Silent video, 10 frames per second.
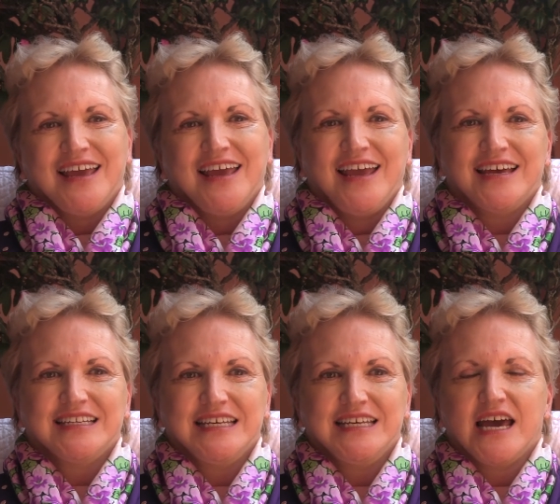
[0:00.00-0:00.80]

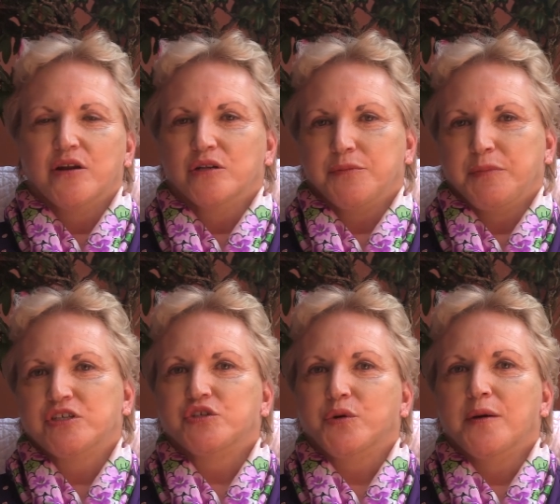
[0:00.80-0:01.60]
and he not only
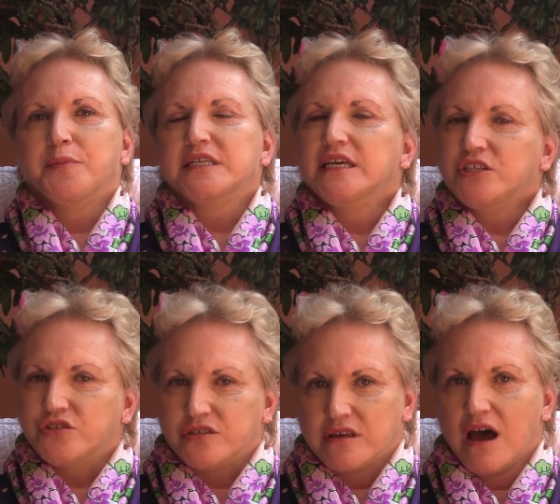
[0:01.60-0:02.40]
picks you up and
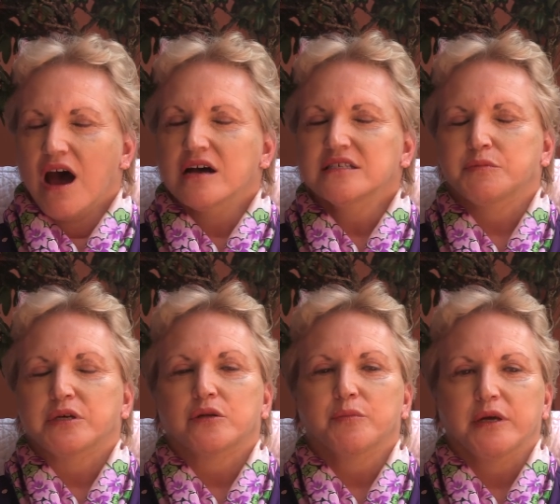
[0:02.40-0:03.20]
takes you to the
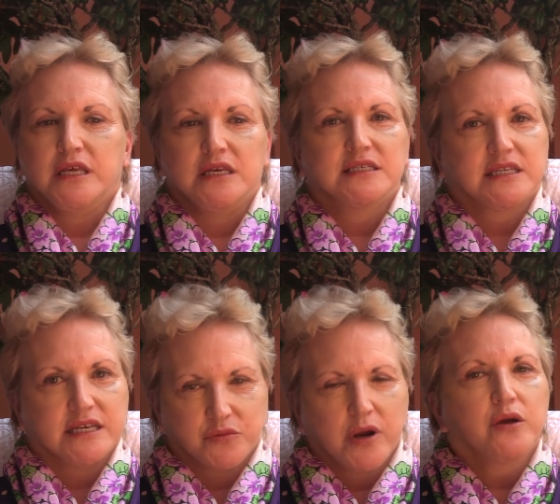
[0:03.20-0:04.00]
hospital, but he
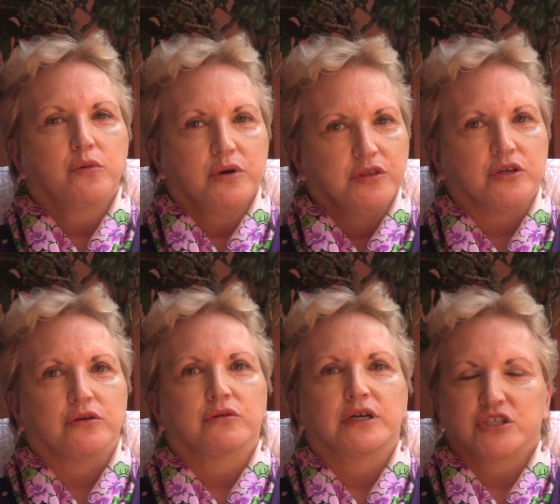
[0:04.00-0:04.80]
stays right with
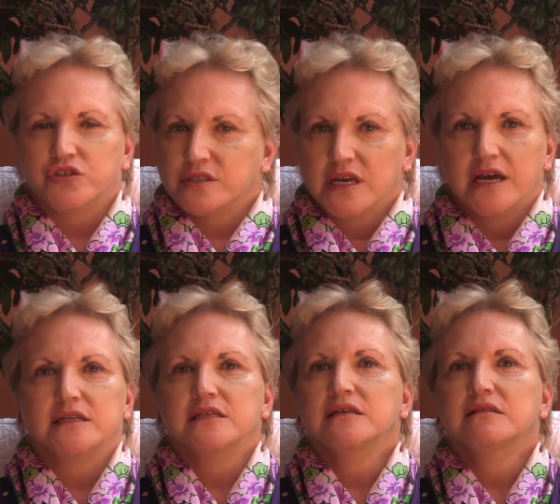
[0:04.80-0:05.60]
you, gets you
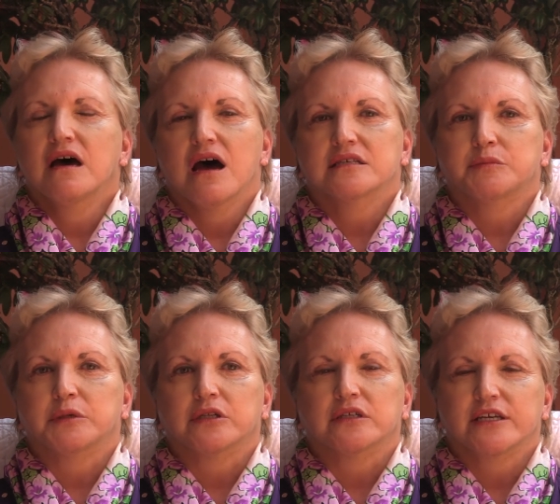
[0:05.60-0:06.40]
signed in at the
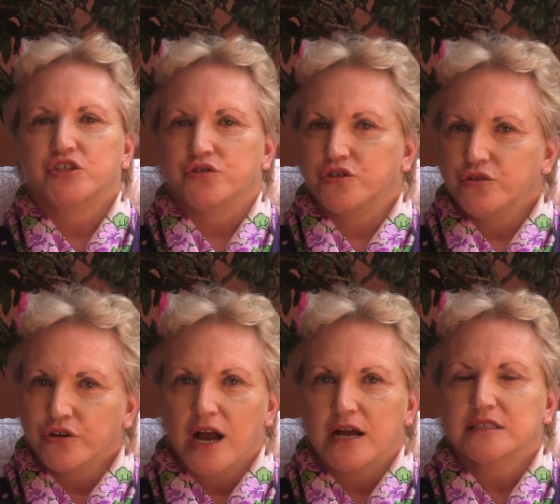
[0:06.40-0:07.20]
hospital, gets you to
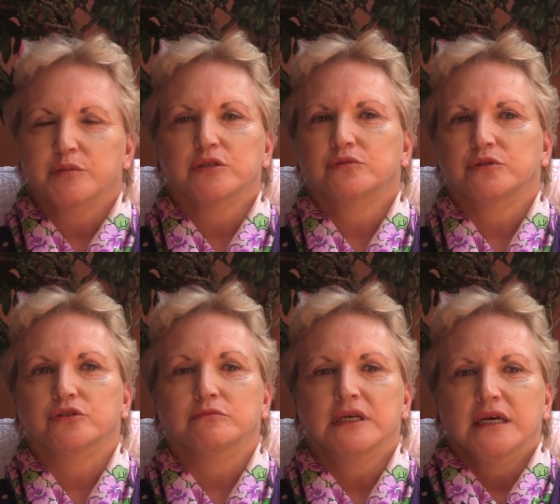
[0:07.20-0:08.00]
your hospital
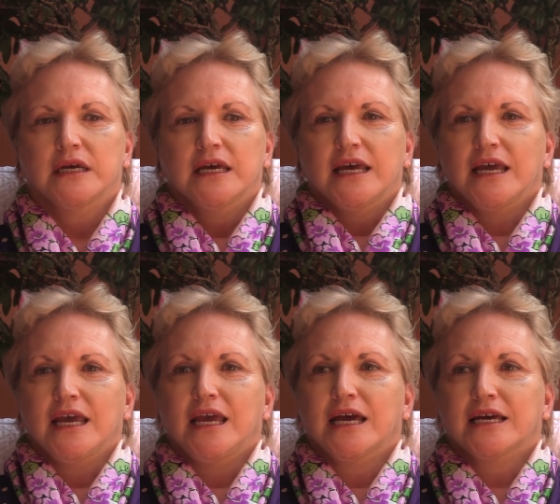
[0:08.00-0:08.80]
room,
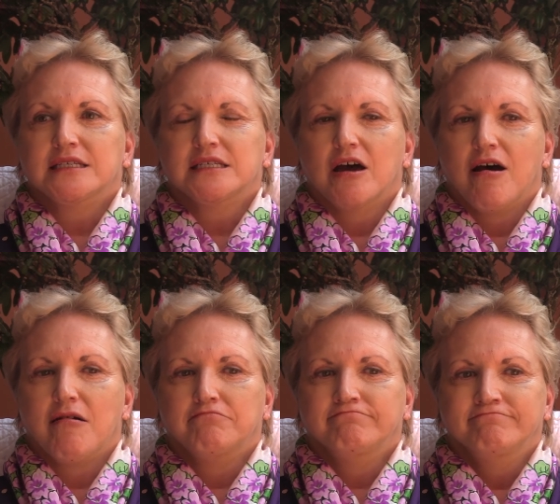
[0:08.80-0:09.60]
and
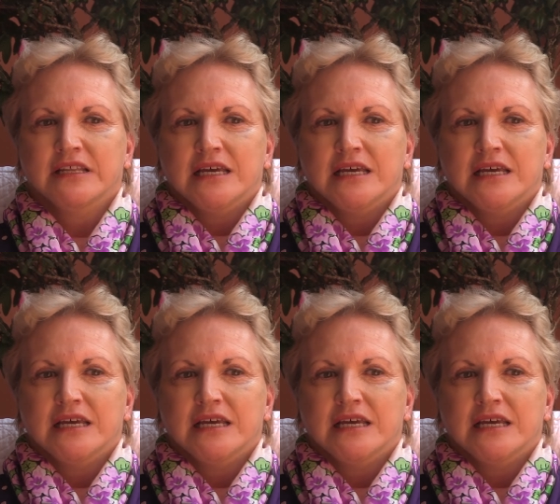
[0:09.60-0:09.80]
um,